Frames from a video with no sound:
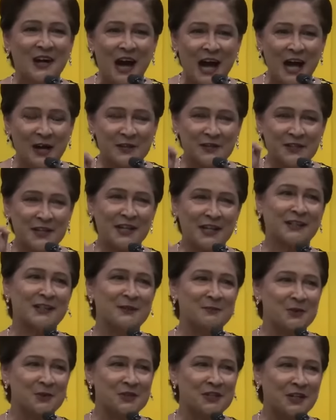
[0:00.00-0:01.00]
I'll take
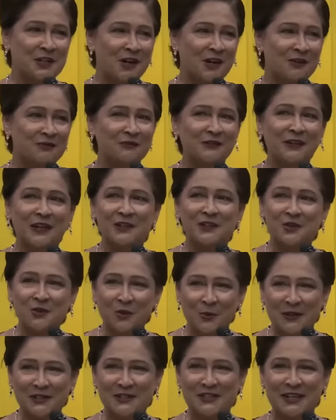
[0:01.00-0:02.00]
the music off and
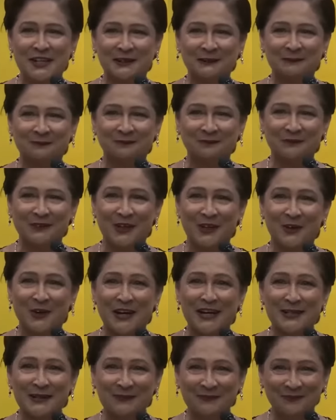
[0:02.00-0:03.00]
you will sing.
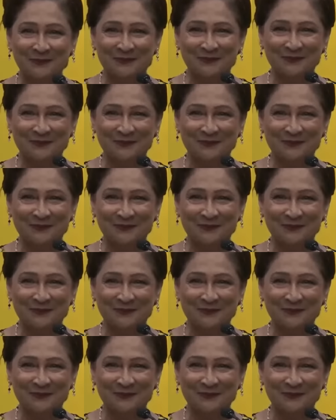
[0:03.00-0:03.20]
Agreed?